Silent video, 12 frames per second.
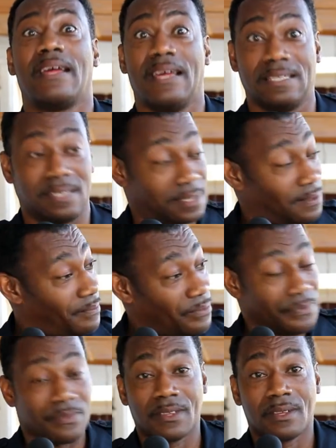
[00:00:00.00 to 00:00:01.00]
It's,
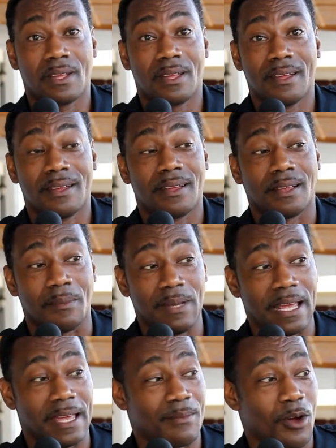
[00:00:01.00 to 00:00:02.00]
let me
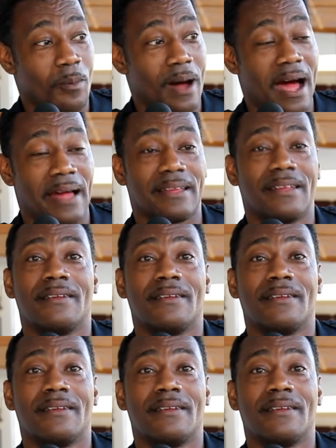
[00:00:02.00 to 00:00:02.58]
let him go by.